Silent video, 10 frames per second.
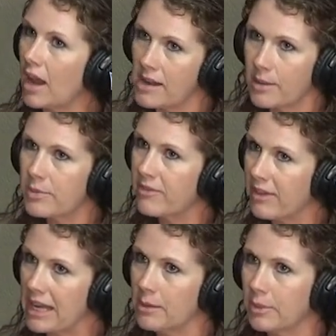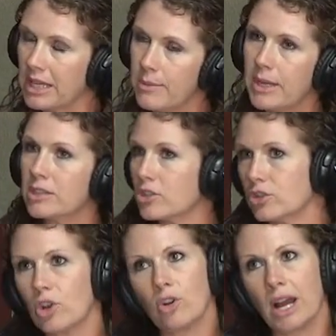line up the family because
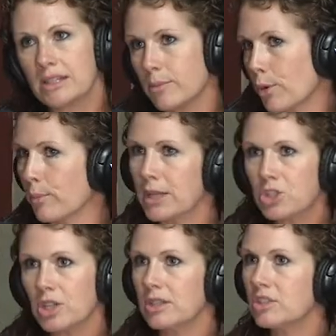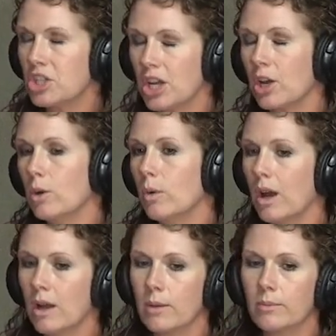there's all kinds of permissions.
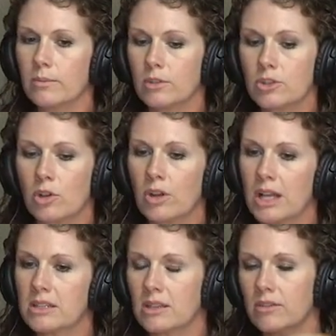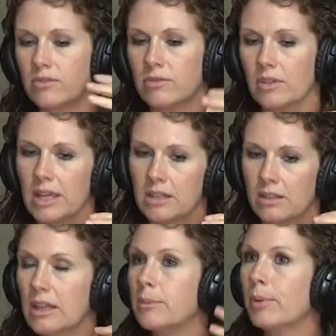There's all kinds of
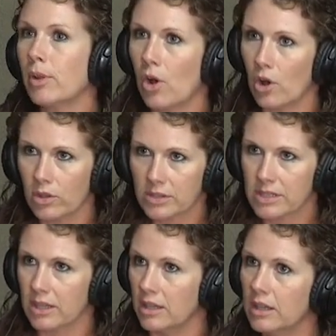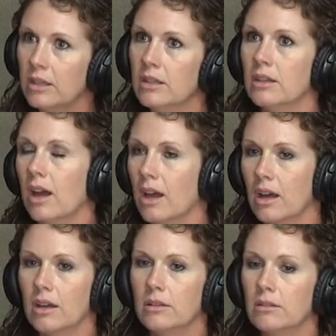like HIPAA laws that
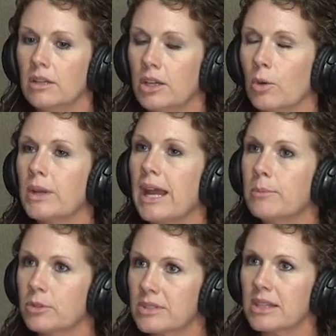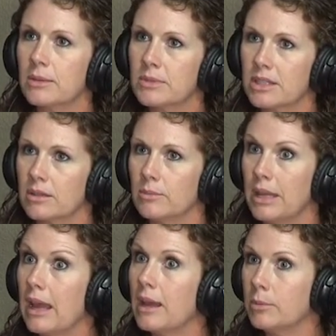enables them to
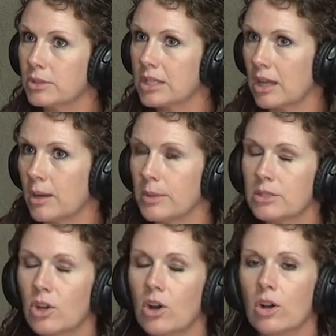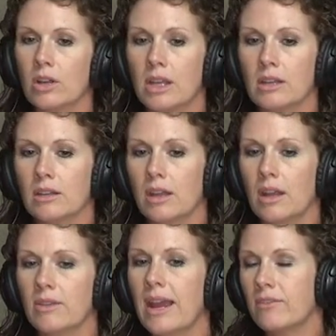be able to come and talk, and
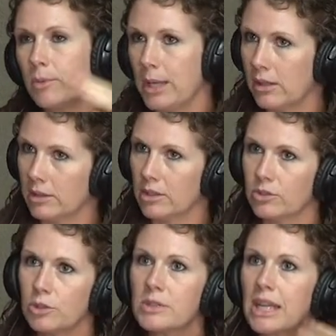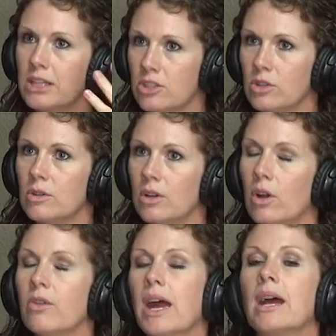they have to be cleared through St. Jude and
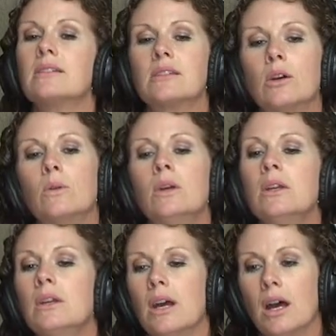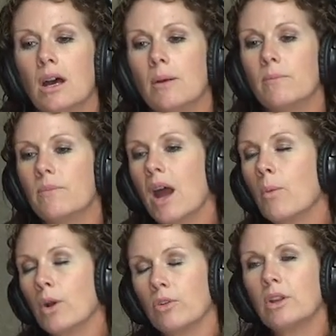all that. So I
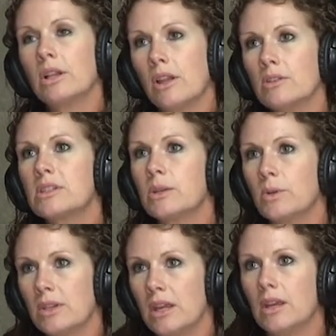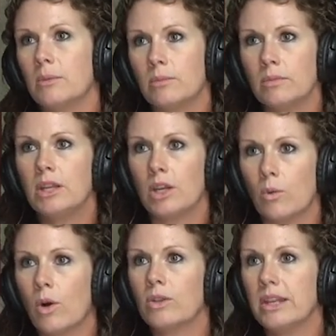work really closely with them,
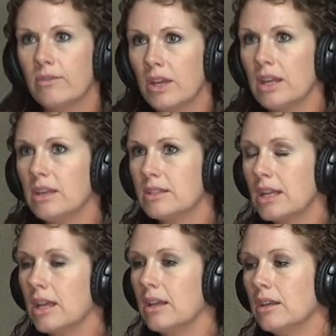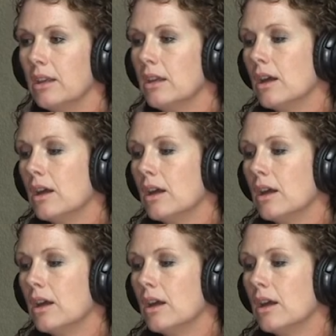on the event, and